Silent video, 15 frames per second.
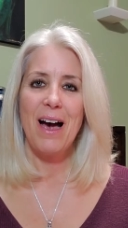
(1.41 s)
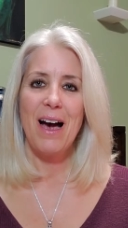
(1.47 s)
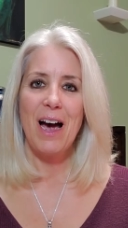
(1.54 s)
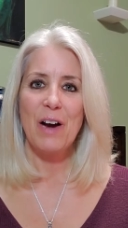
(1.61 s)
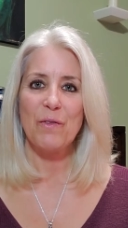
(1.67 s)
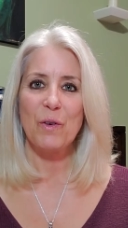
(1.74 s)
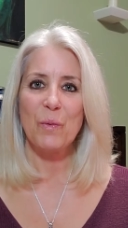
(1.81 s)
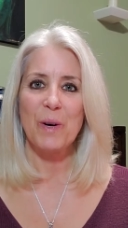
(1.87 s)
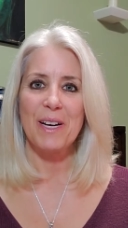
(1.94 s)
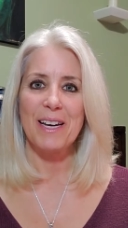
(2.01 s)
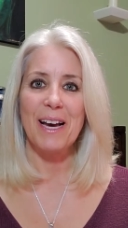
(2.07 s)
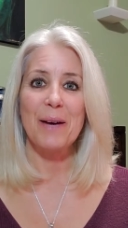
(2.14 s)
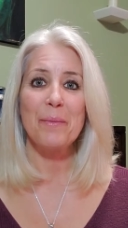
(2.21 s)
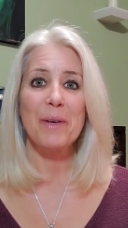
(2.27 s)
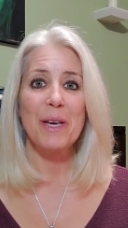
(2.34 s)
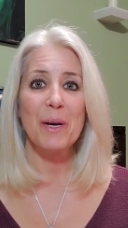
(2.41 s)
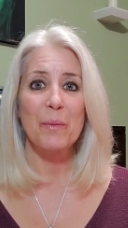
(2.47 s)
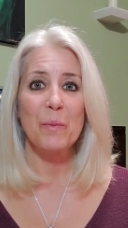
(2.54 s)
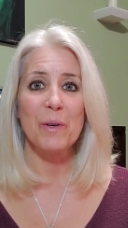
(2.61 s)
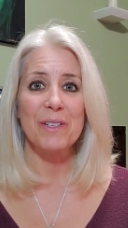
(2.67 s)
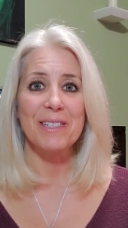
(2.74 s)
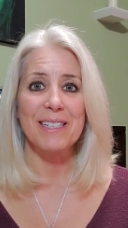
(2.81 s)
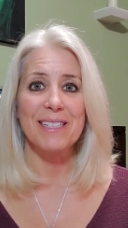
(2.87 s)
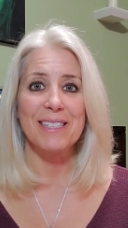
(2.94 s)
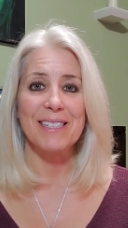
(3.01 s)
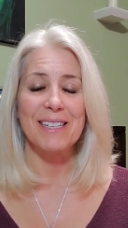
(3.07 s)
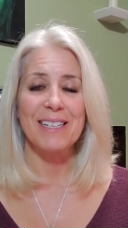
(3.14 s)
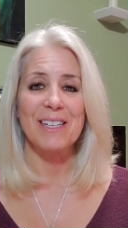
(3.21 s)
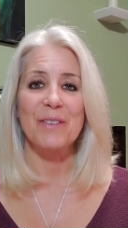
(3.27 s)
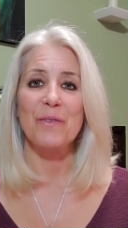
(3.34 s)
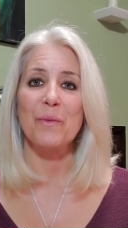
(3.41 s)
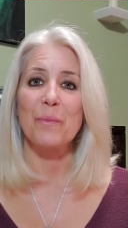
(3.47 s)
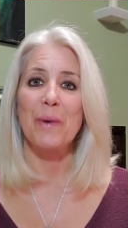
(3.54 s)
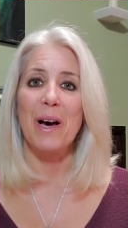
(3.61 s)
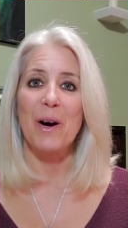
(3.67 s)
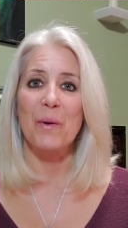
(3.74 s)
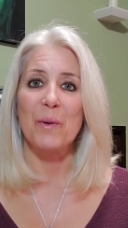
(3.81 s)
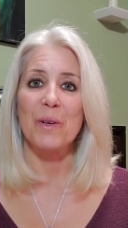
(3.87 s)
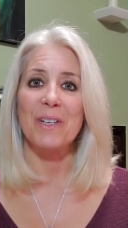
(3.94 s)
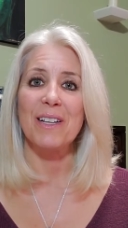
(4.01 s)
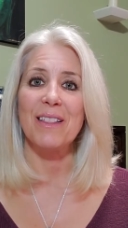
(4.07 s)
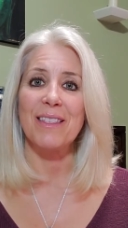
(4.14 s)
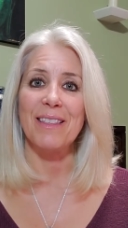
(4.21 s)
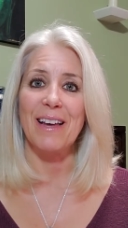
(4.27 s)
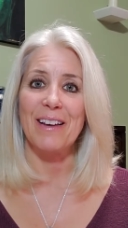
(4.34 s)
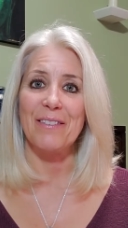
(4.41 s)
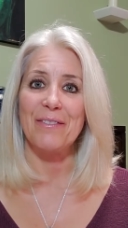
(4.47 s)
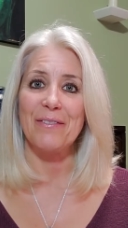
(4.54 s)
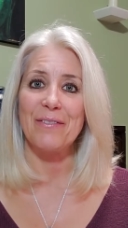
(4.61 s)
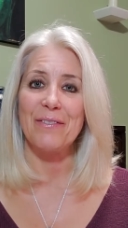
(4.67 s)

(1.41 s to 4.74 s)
Hi, everyone. I'm Kim Wilkinson of Empowered Life.